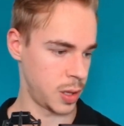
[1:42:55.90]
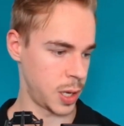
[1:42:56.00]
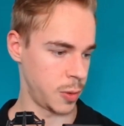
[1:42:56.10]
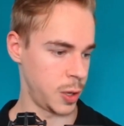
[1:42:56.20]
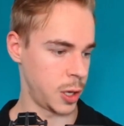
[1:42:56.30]

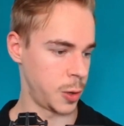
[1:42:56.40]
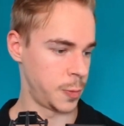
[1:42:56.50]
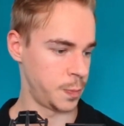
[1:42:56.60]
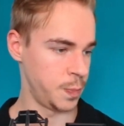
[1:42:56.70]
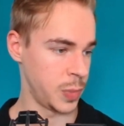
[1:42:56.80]
There we go.
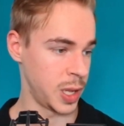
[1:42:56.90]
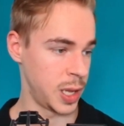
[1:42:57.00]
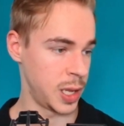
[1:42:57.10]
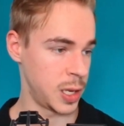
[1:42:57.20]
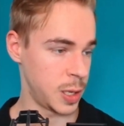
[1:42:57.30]

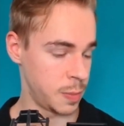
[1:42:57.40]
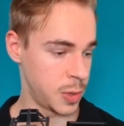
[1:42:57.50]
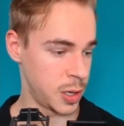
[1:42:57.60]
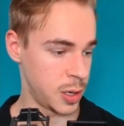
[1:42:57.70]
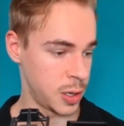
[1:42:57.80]

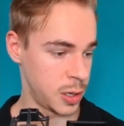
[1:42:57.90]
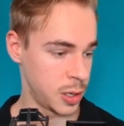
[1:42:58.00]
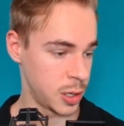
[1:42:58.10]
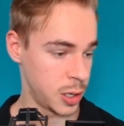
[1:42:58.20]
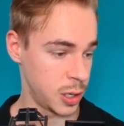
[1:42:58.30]
I'm
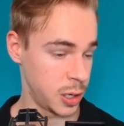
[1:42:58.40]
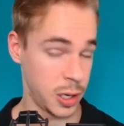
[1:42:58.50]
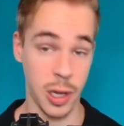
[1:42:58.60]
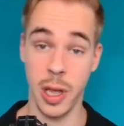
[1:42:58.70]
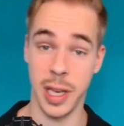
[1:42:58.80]

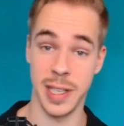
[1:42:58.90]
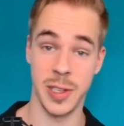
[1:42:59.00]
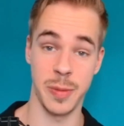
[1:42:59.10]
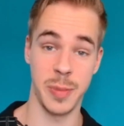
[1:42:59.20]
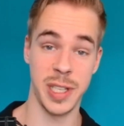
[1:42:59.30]
gonna hit
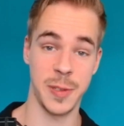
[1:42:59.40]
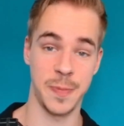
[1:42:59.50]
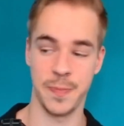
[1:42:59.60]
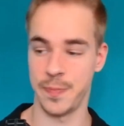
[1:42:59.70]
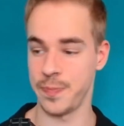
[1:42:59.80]
submit.
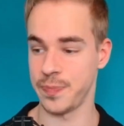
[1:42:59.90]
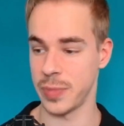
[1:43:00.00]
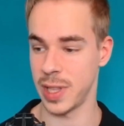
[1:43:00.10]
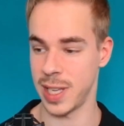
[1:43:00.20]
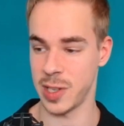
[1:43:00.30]

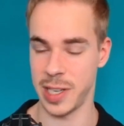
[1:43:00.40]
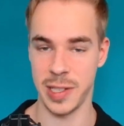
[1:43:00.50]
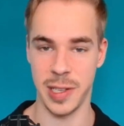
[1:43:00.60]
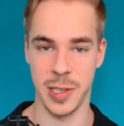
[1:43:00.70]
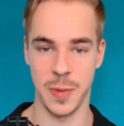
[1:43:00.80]
Let's get
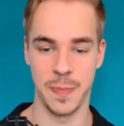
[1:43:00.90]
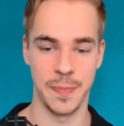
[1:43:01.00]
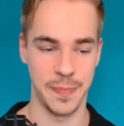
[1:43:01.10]
into this.